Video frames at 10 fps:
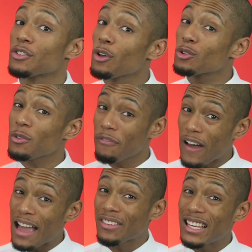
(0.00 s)
So those were the
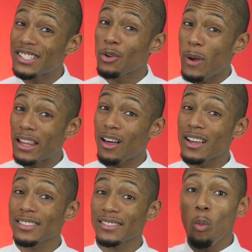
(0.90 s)
five keys to weight
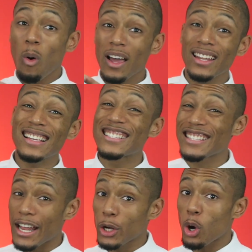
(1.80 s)
loss. One,
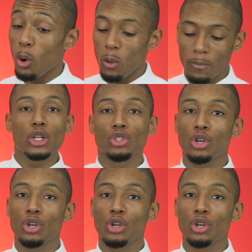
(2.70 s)
set a goal.